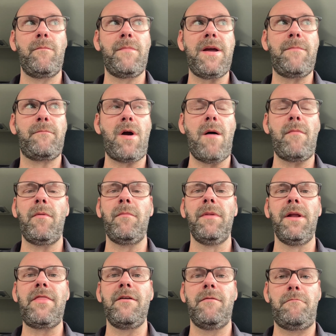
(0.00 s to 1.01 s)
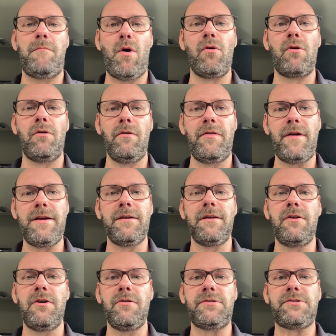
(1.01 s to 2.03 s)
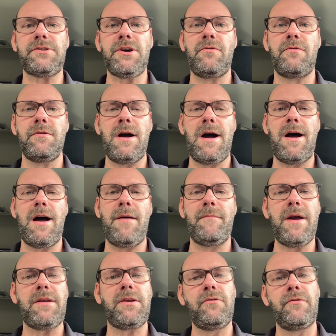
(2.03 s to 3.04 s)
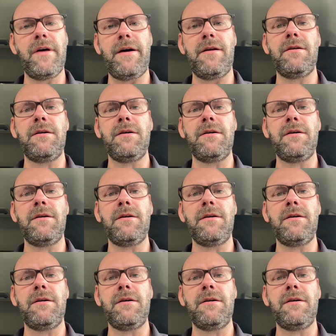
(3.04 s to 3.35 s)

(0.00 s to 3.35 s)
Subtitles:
probably the moral thing to do. So I may do that.